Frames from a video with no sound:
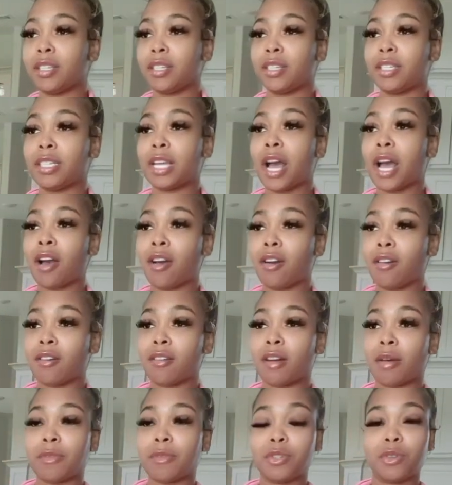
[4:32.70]

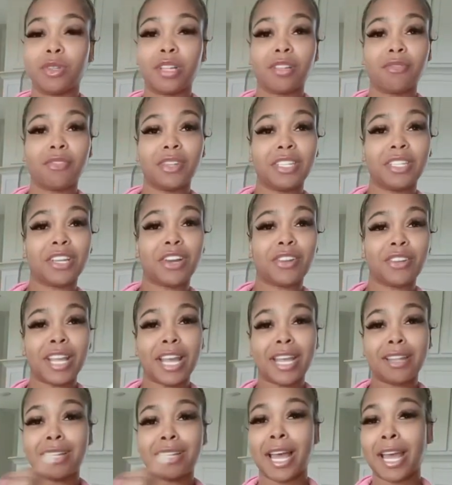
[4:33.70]
y'all, I'm doing another video on
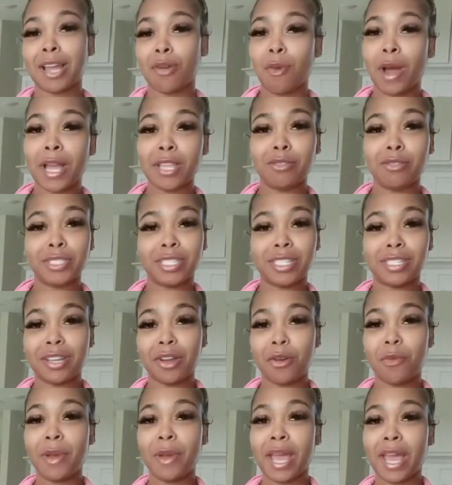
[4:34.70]
that, like why you shouldn't
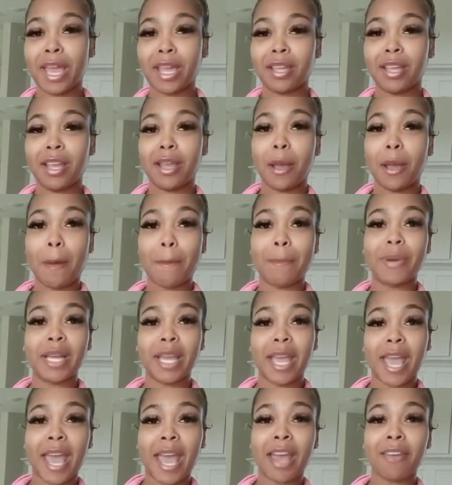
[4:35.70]
go back. But
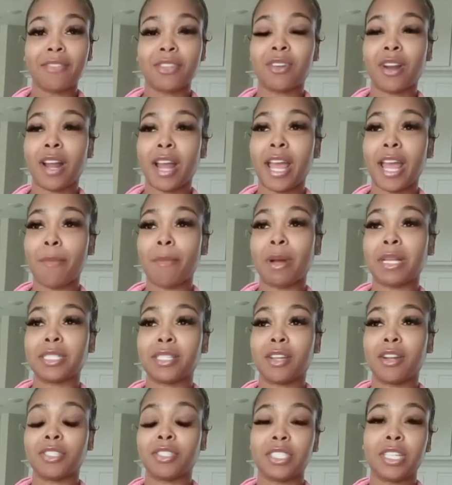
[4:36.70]
after I had my
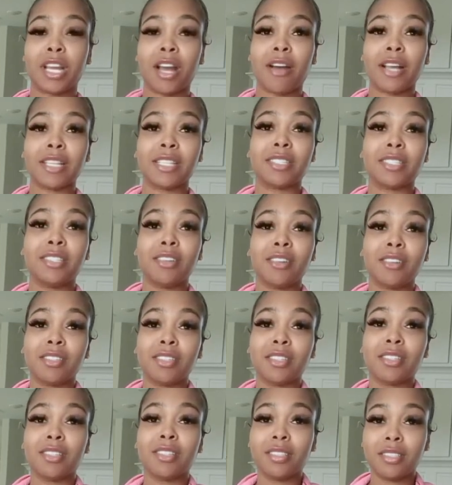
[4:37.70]
surgery, y'all, I still
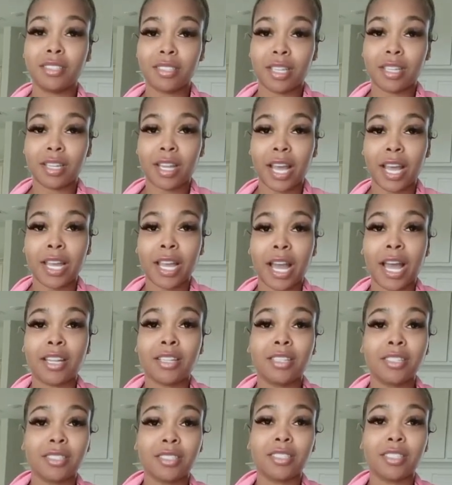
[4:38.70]
look good. Like, I
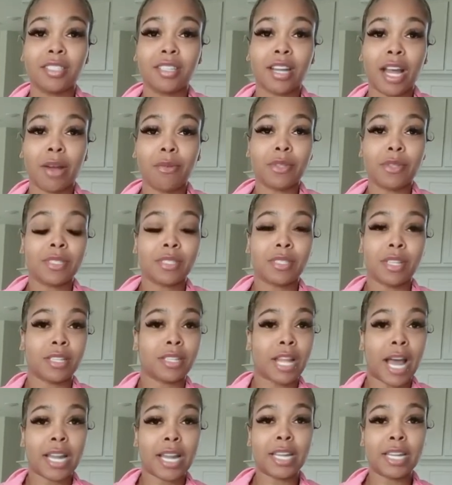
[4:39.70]
looked good. I
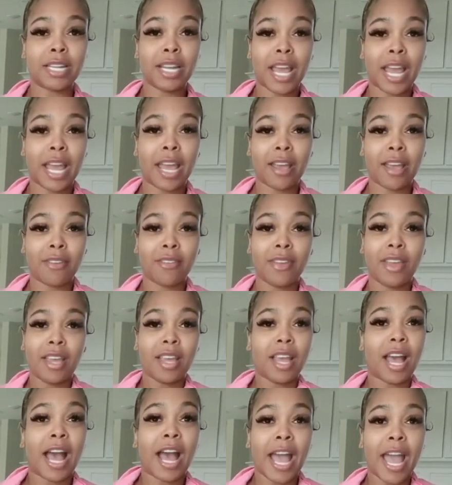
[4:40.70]

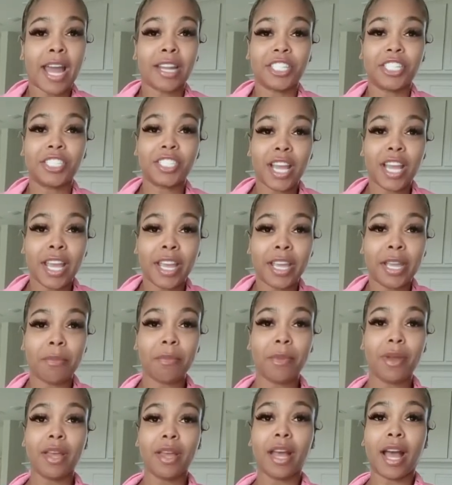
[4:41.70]
had a shape,
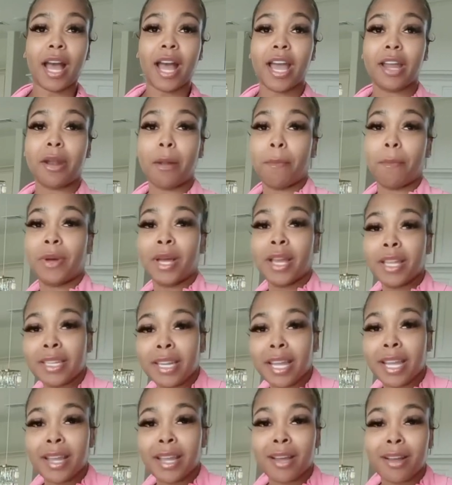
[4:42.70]
I had a butt
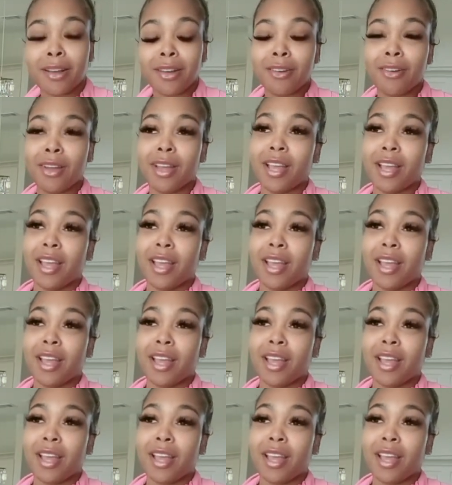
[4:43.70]
now,